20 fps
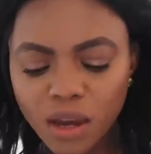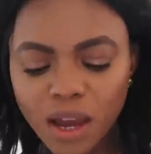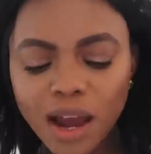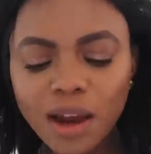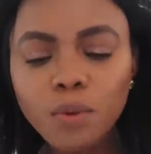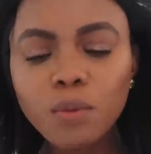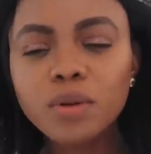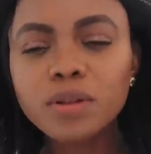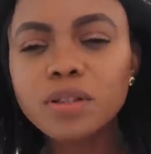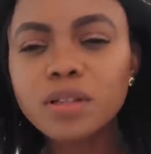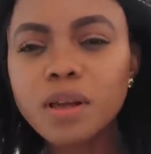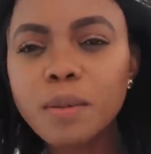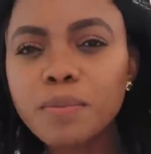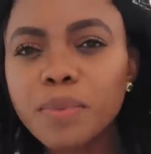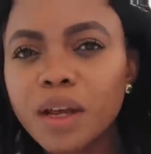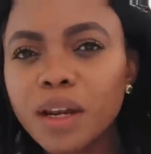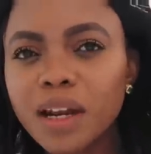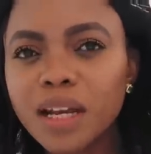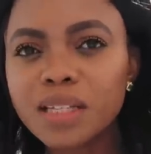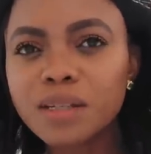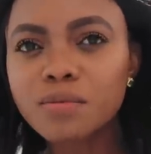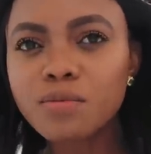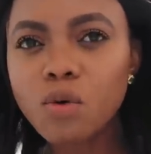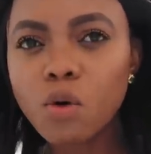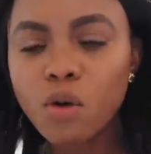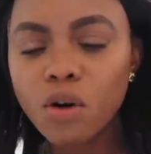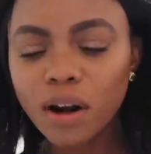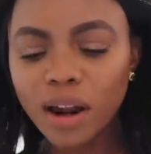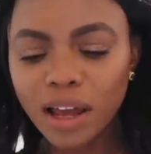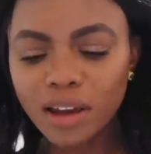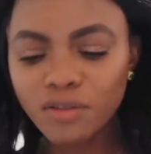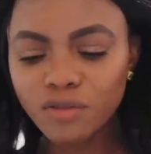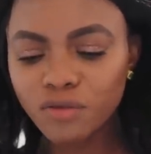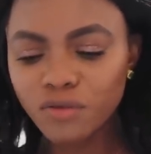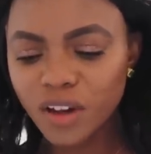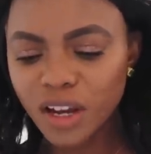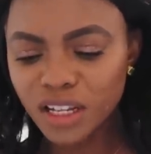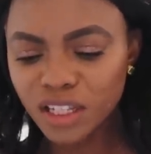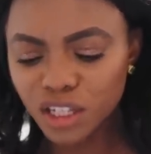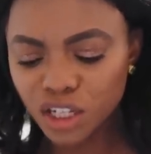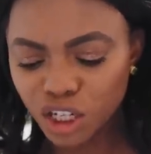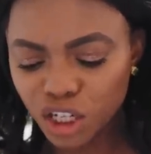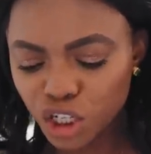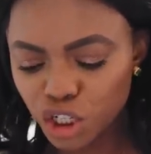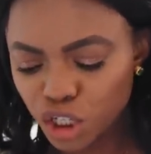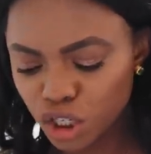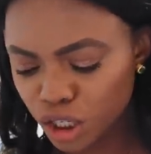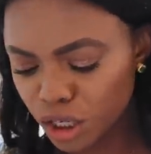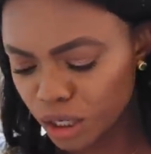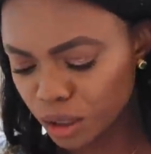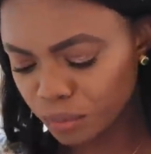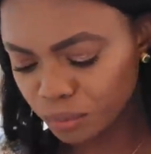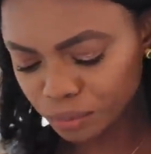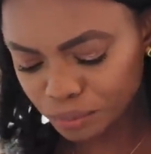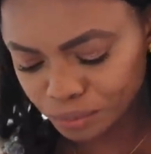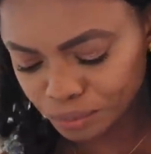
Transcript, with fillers: I want something that's more like vintagey